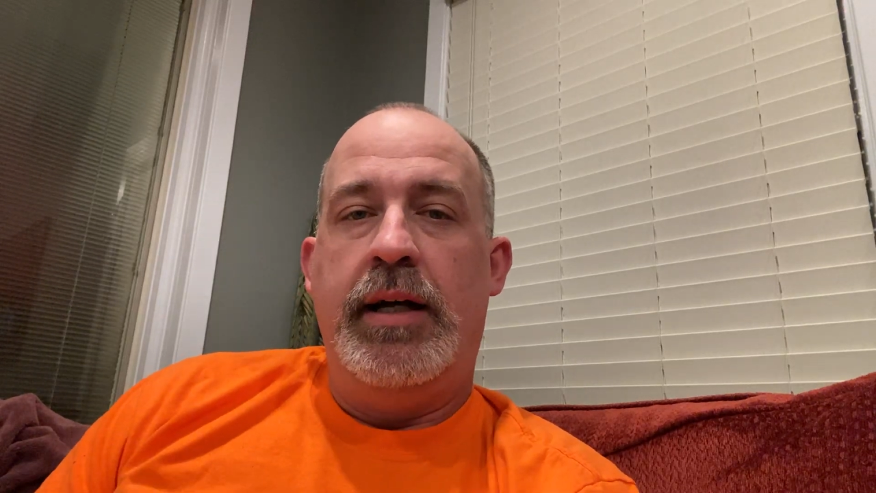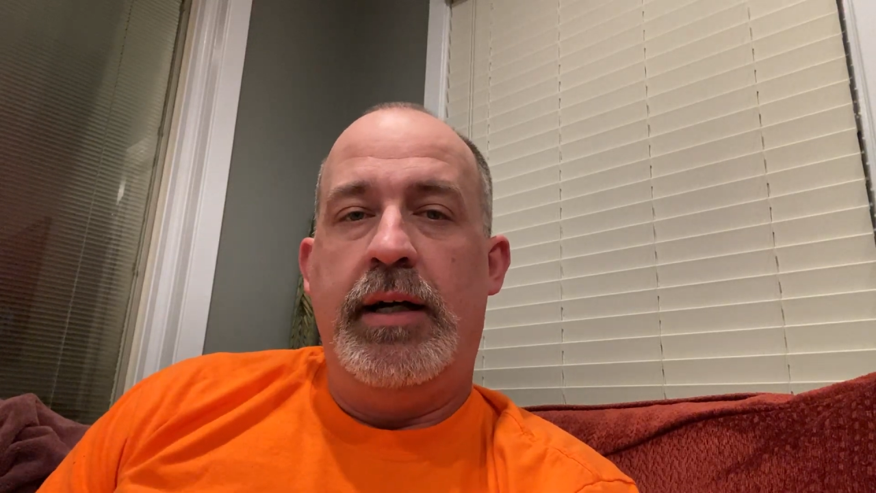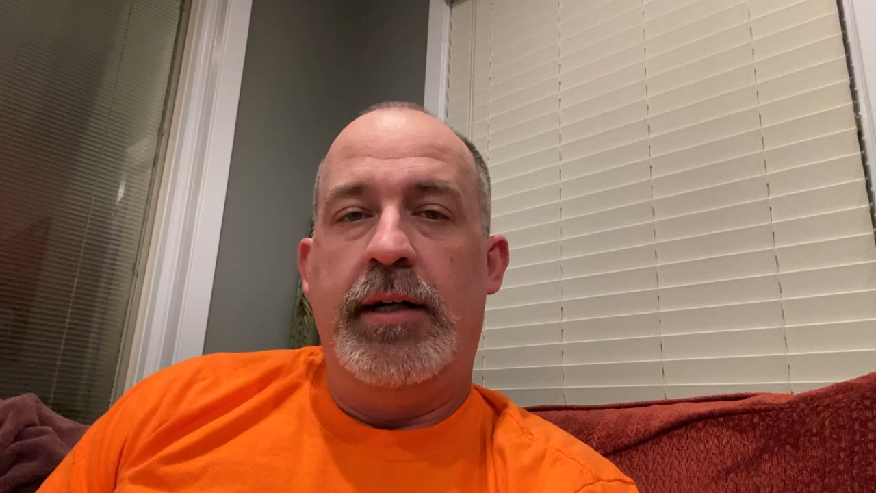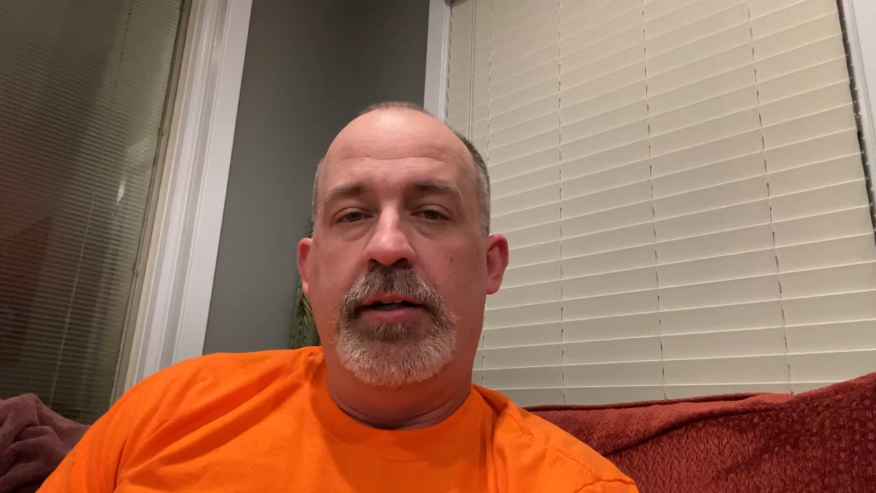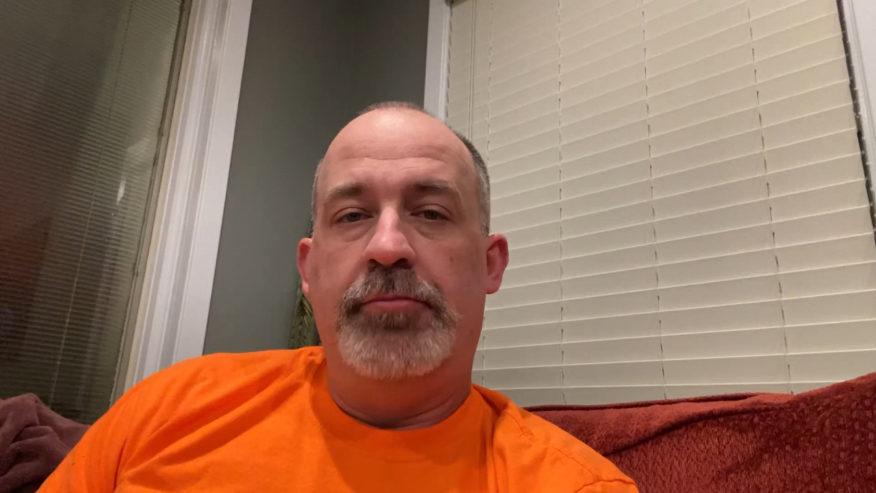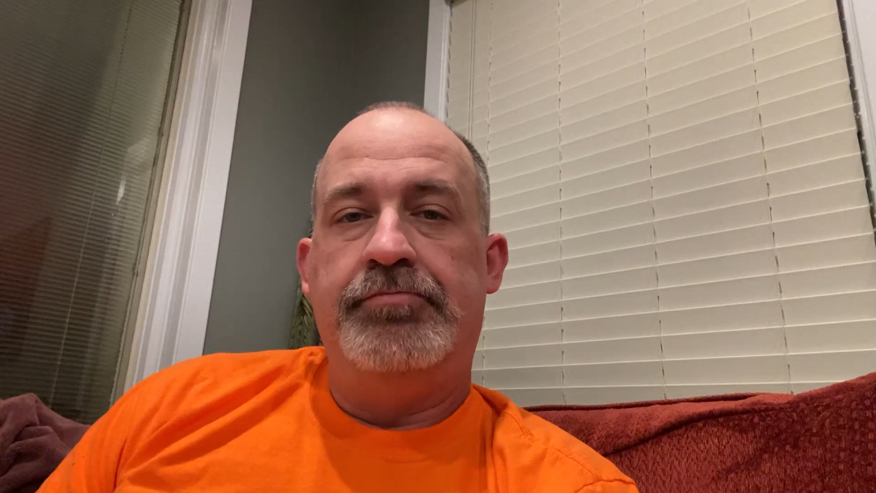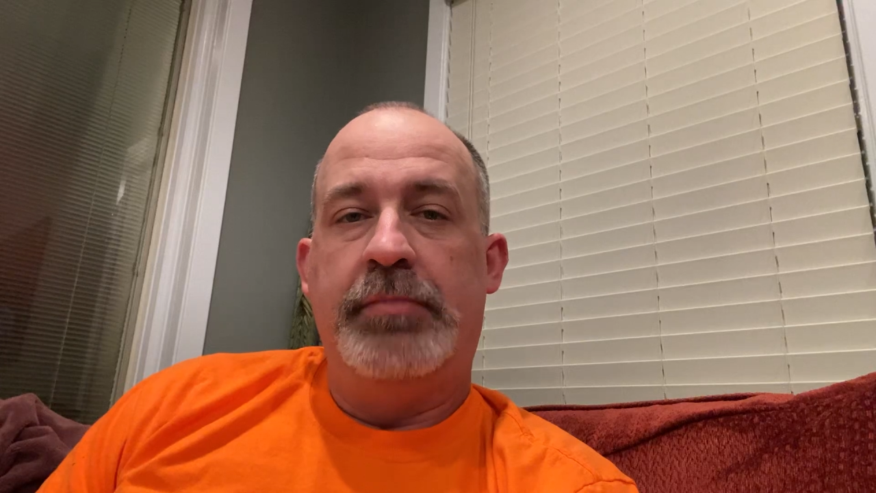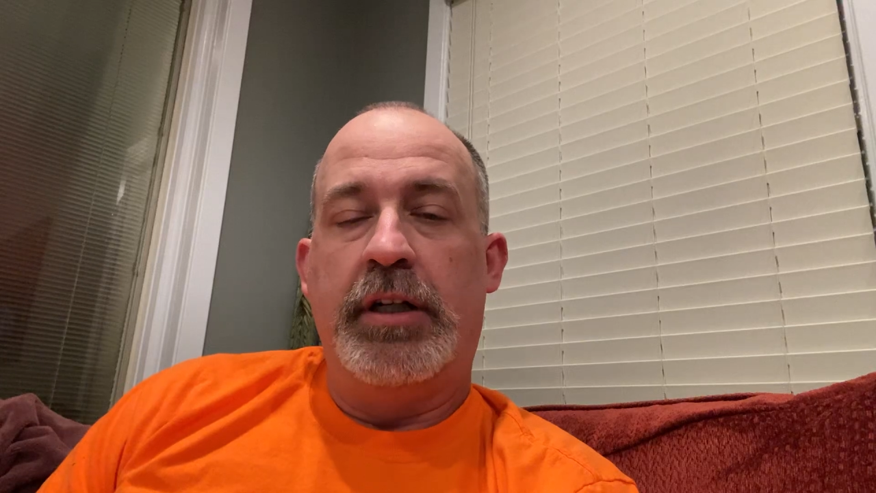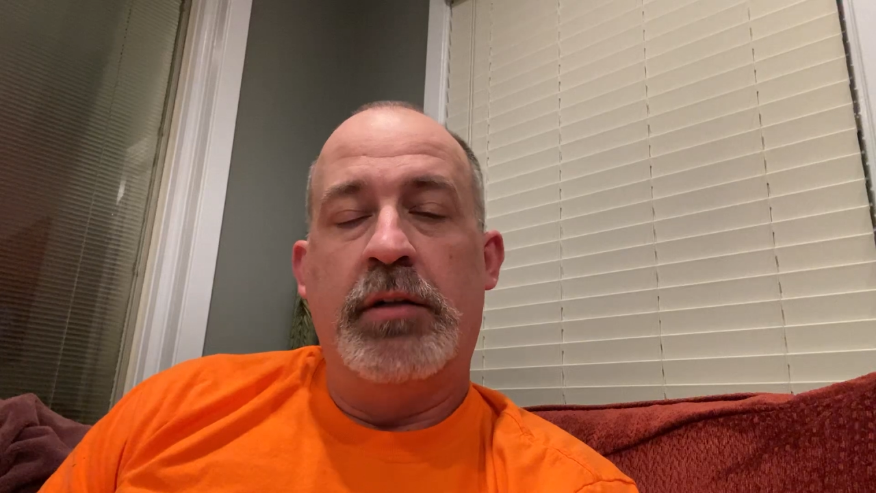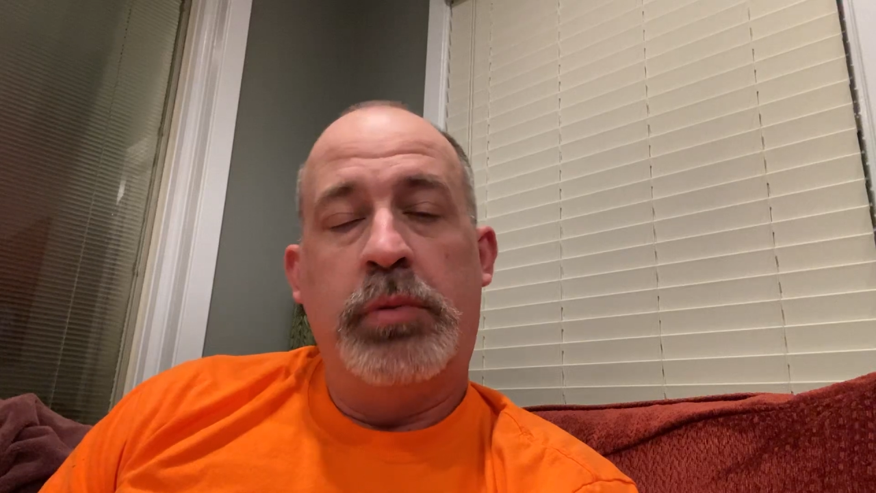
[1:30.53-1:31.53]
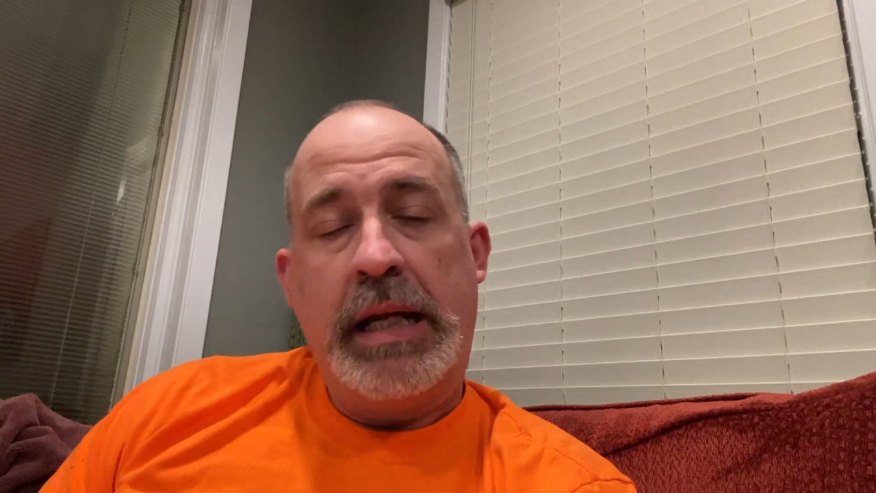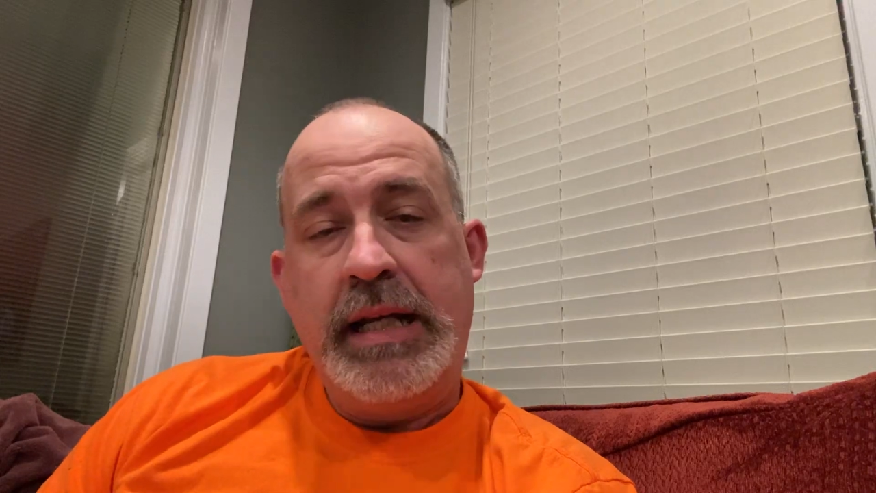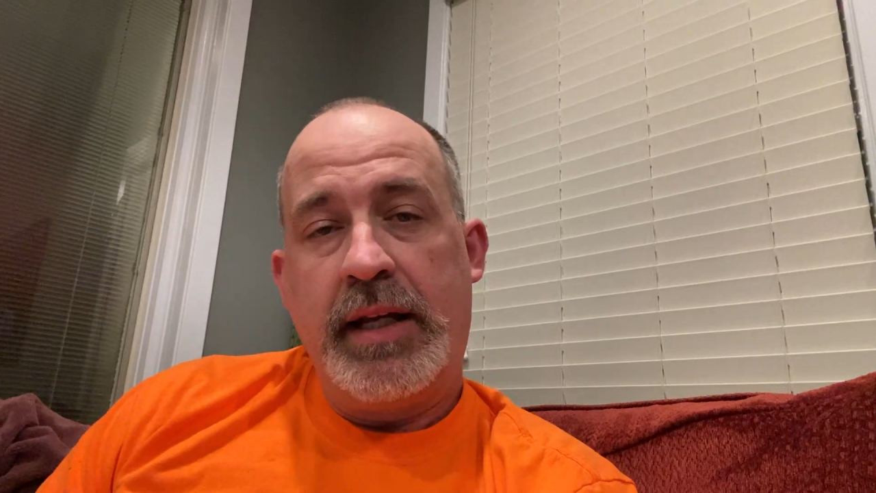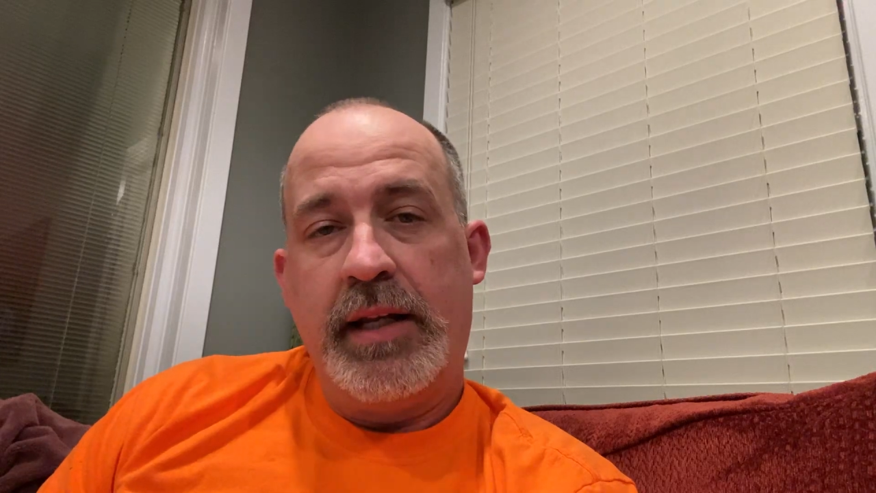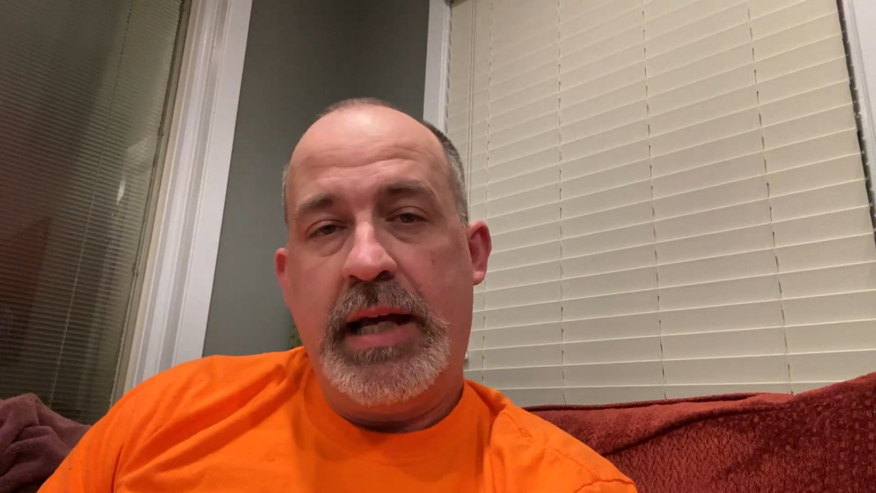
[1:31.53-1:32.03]
Um, a
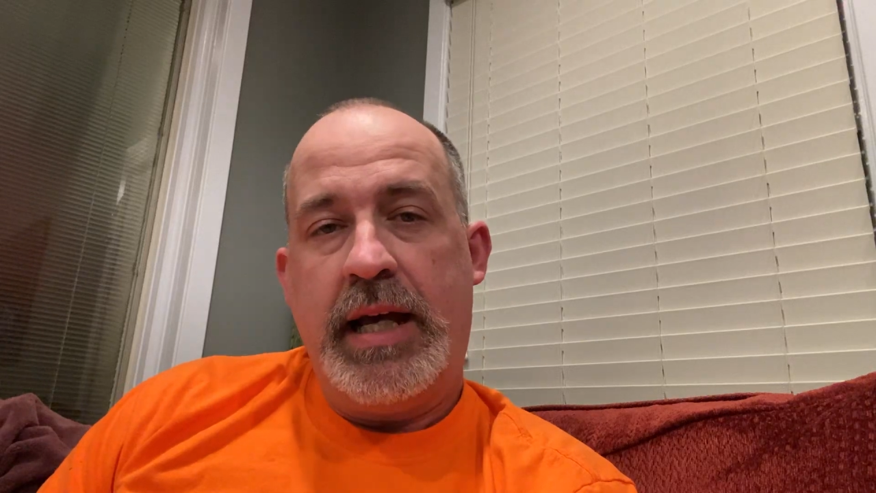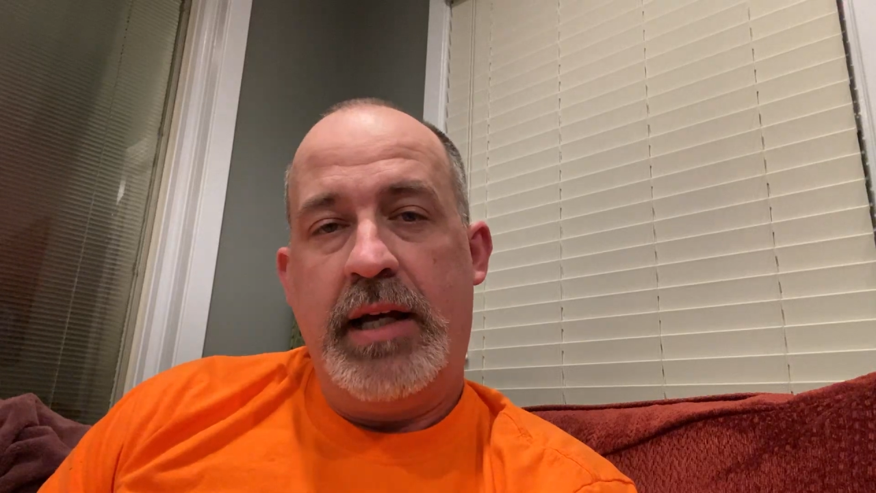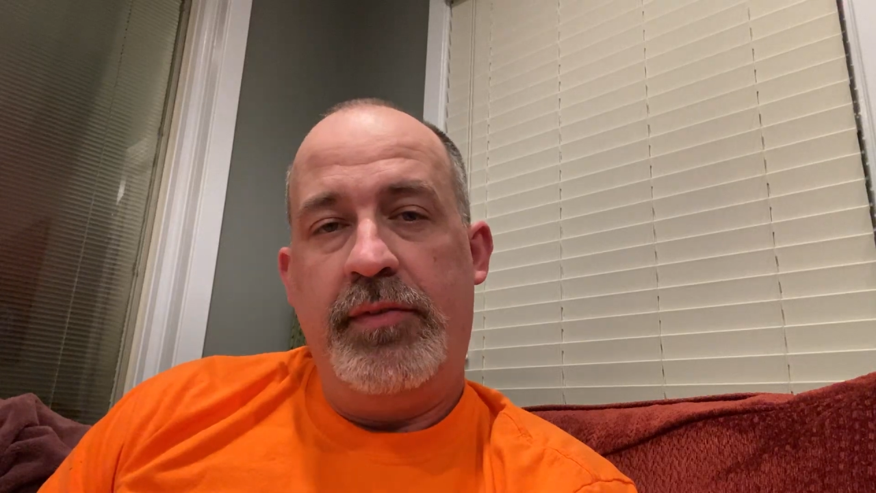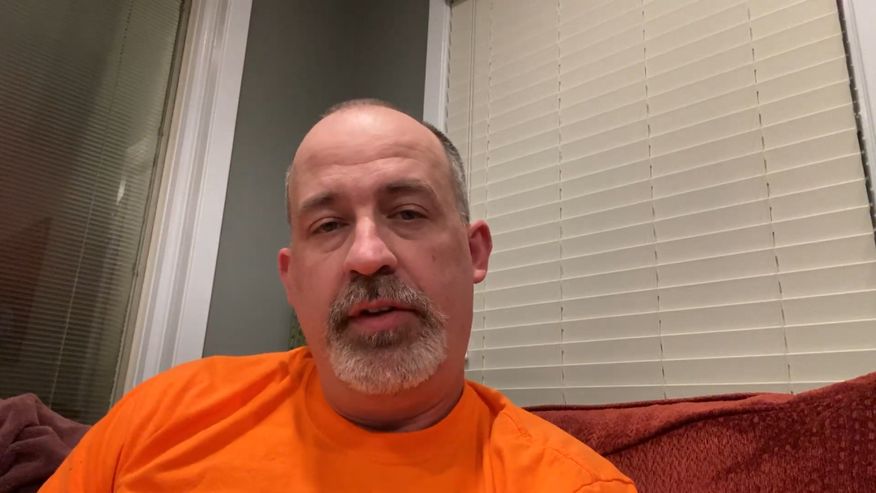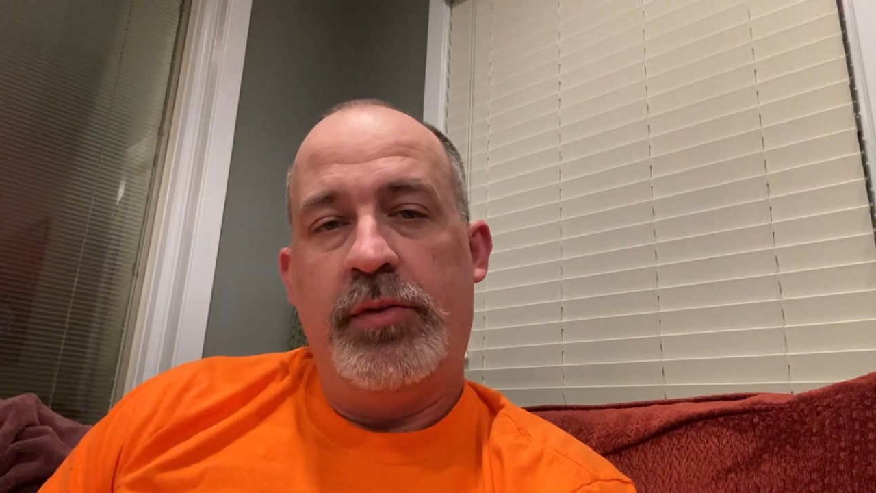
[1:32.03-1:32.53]
complaint I could have